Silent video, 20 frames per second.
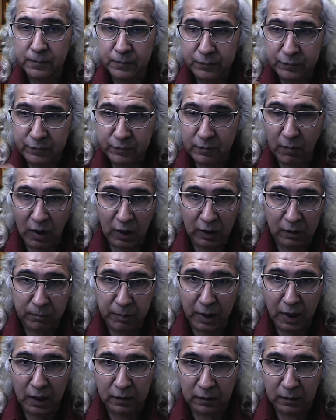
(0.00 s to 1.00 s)
Mark
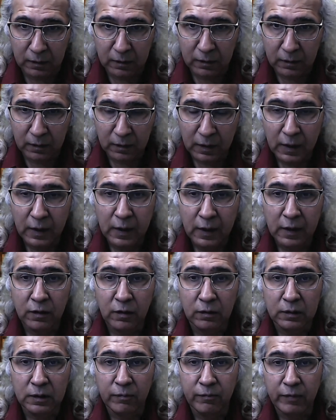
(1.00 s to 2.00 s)
Bracher.
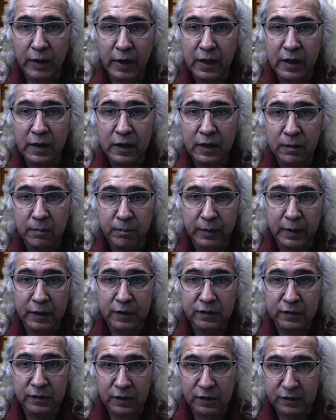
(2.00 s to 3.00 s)
Now, the way he
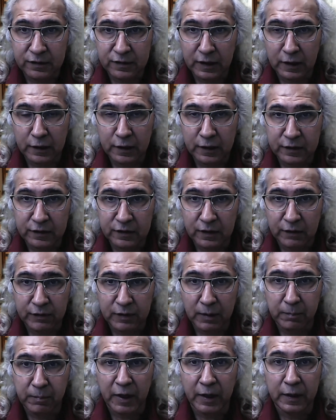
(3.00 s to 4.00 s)
brings the studies of
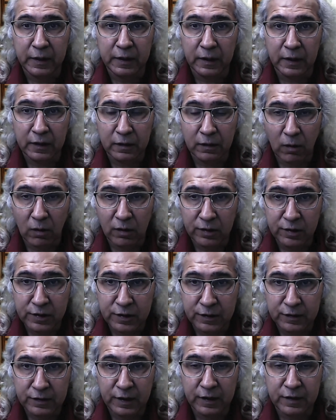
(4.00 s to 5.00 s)
the mind and
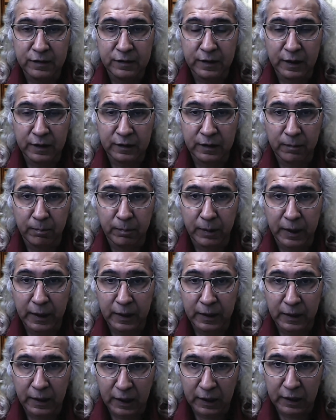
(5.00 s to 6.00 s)
consciousness and the
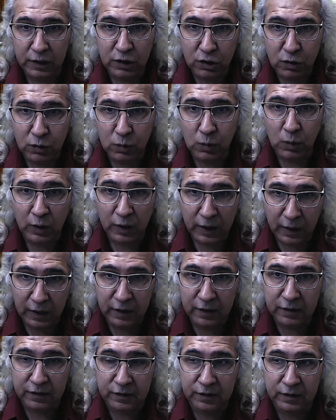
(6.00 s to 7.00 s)
brain into
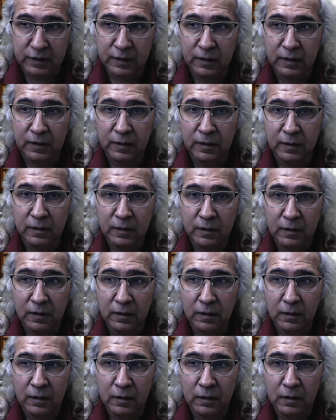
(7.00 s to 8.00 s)
his
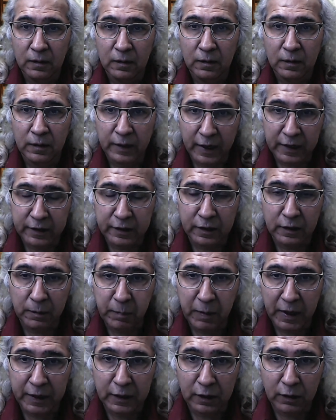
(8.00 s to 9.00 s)
radical
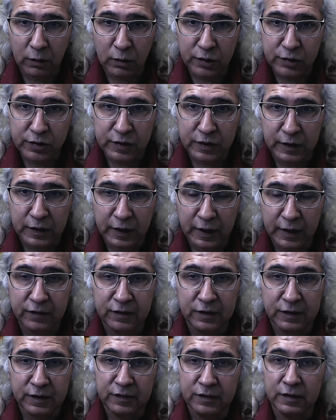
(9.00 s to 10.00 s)
pedagogy is
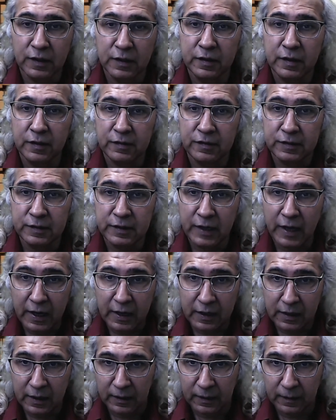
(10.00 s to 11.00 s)
this
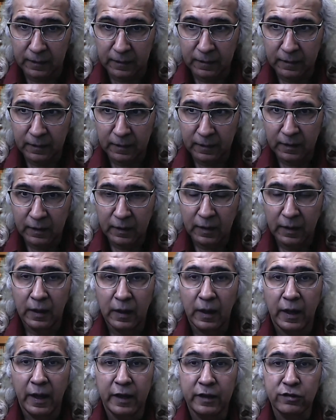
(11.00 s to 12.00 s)
understanding
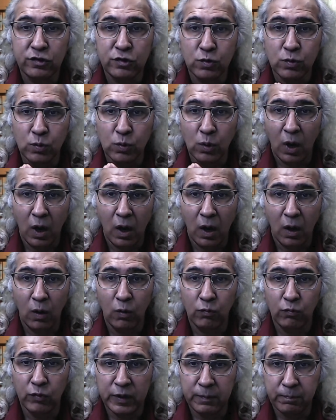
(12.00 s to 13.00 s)
as to how
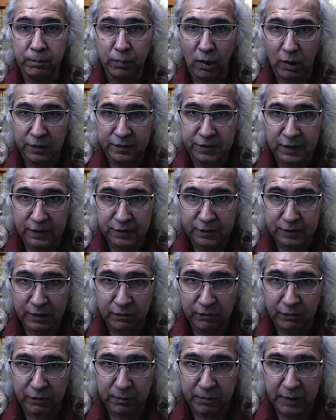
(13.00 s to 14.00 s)
we process
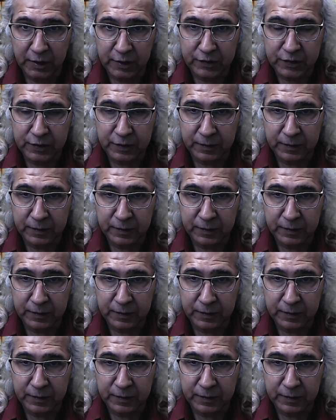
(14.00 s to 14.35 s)
information.